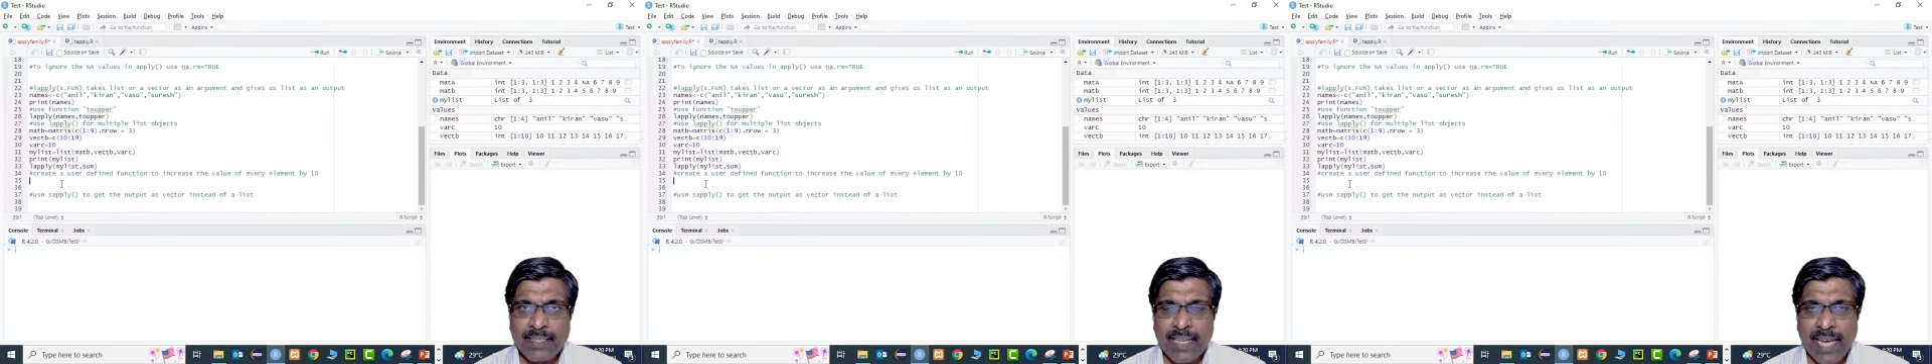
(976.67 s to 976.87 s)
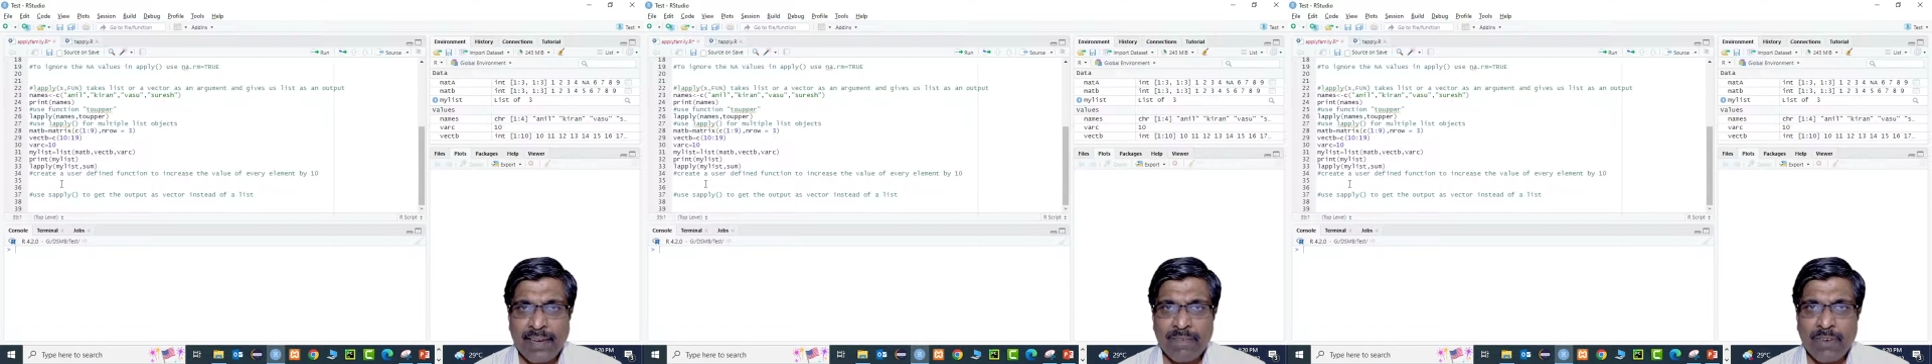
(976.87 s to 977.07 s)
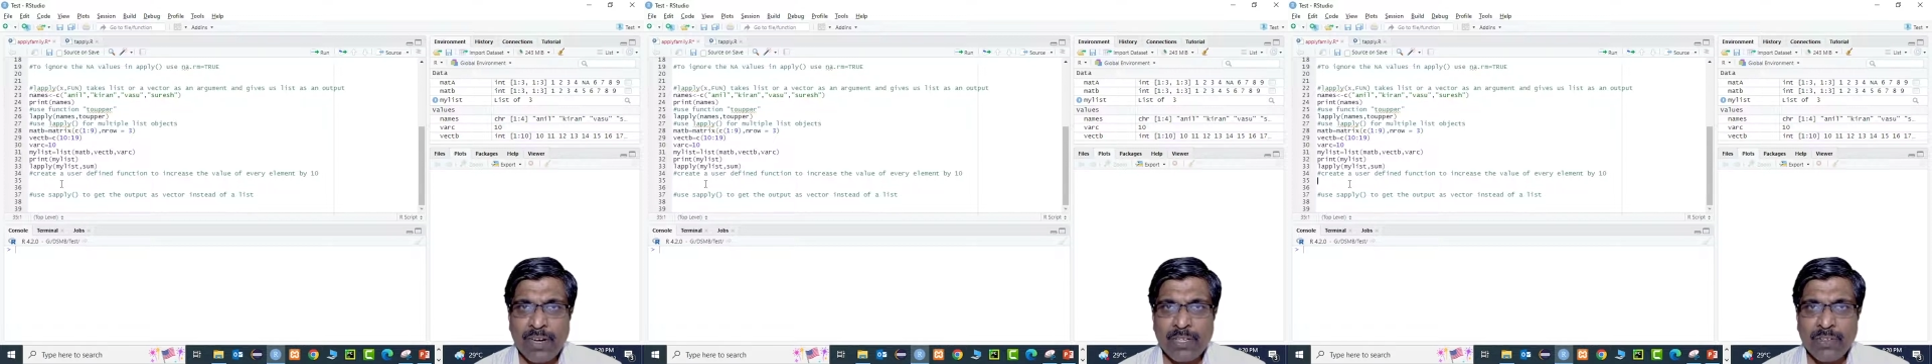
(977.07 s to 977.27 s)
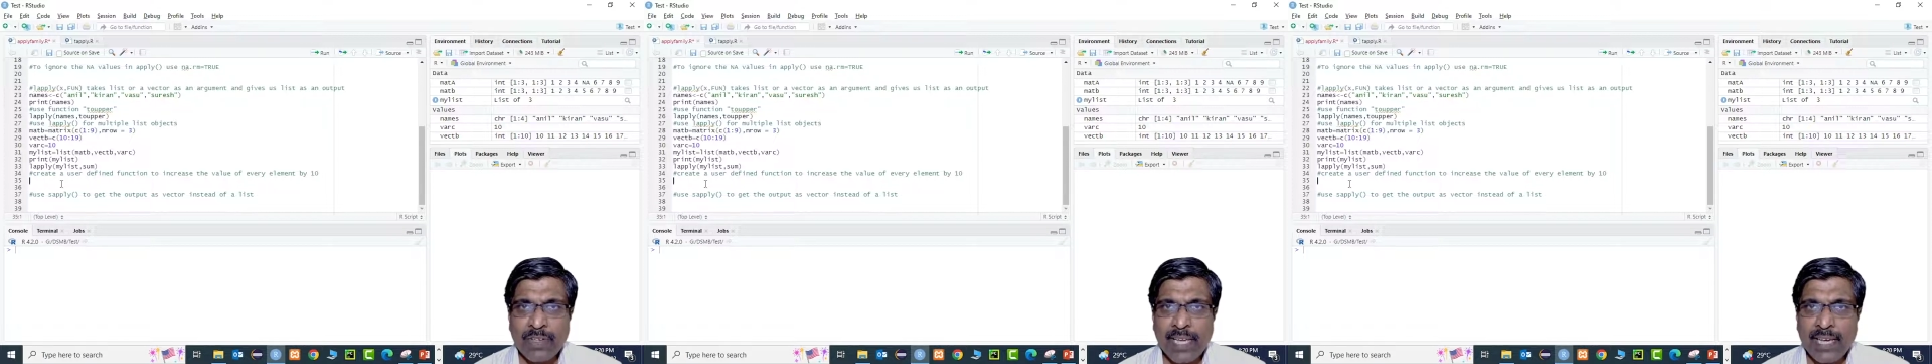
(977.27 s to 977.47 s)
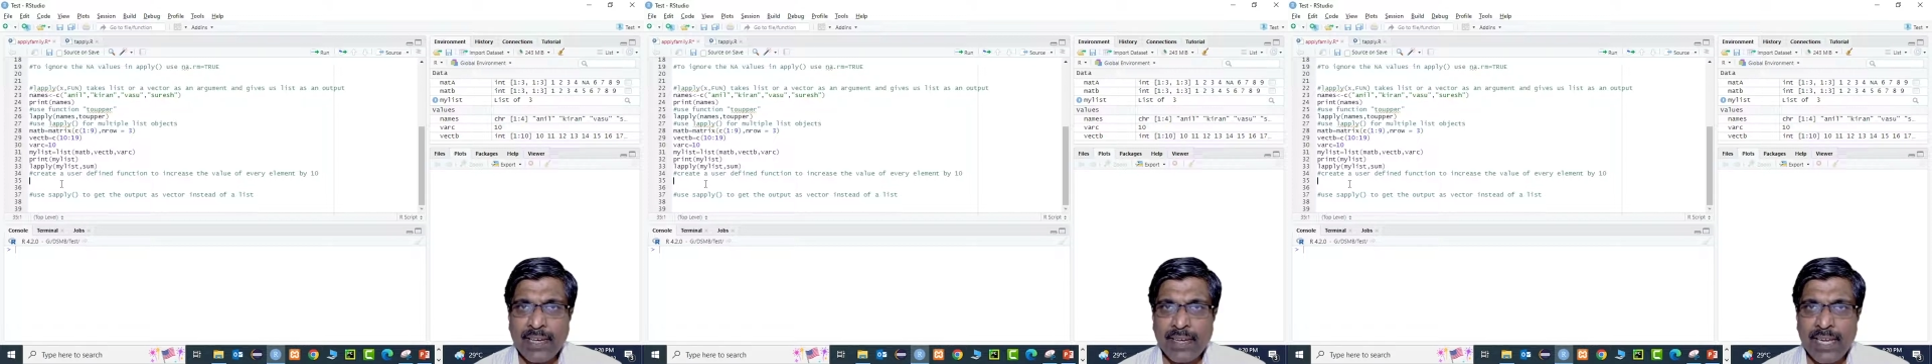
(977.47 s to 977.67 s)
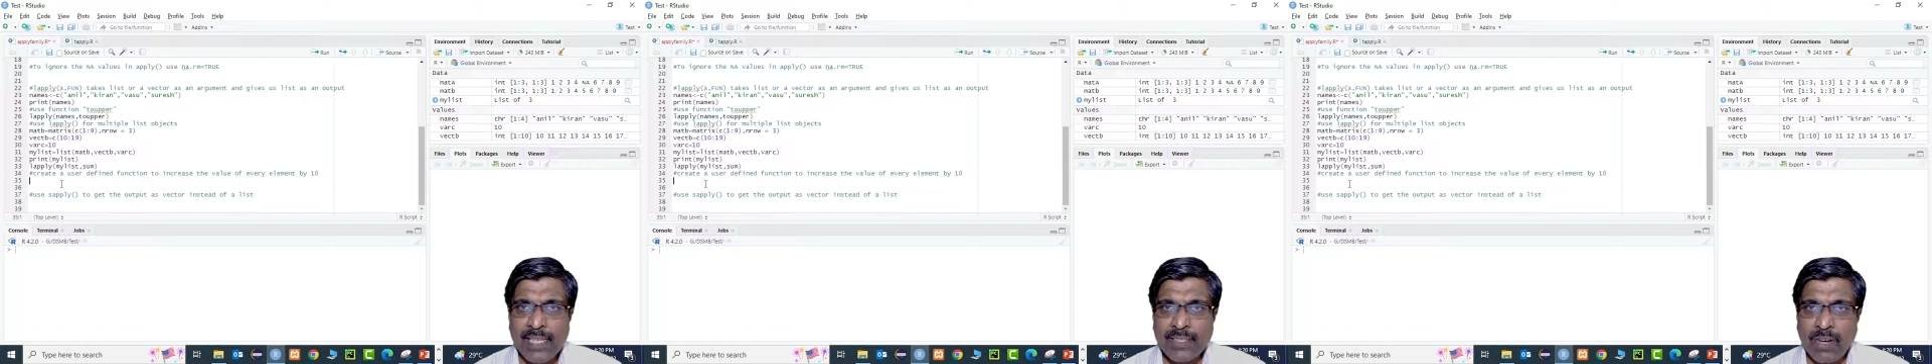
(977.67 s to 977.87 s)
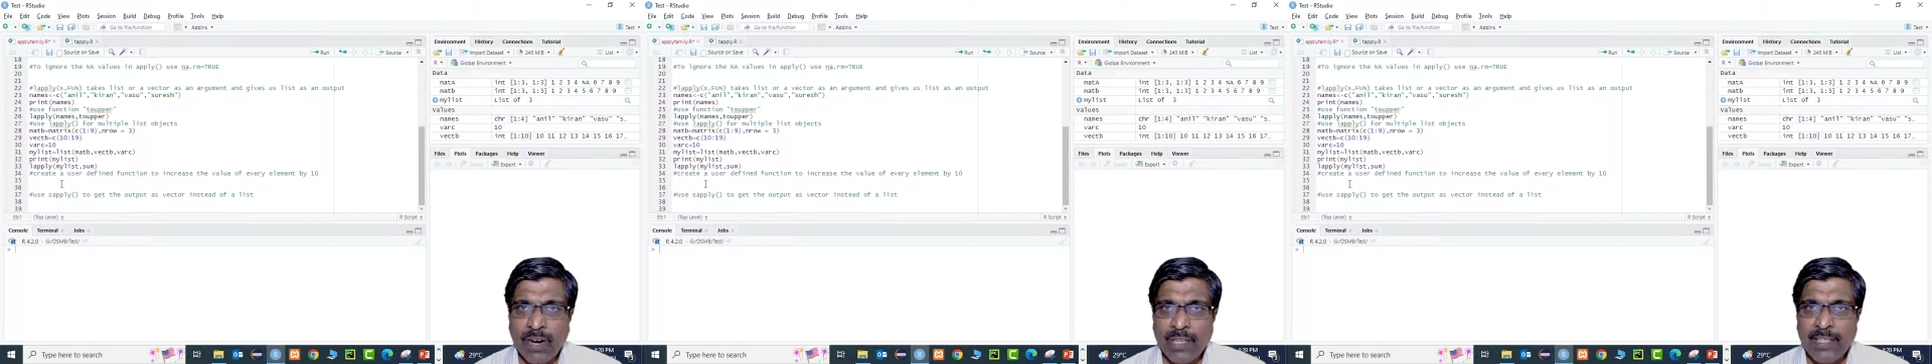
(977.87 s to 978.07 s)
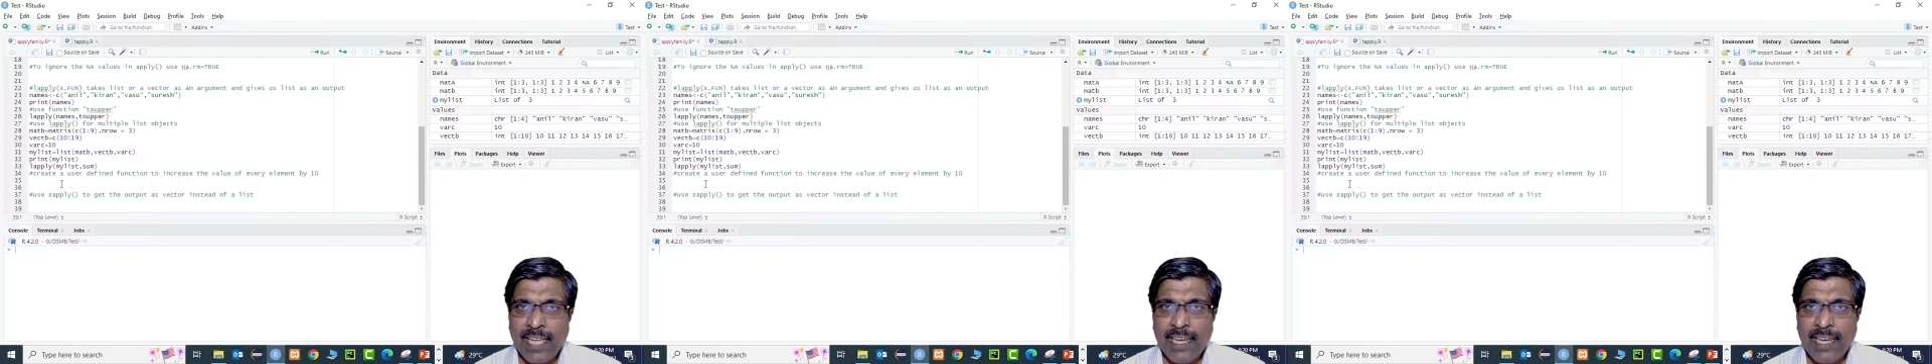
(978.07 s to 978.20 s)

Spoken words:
I want to increase all the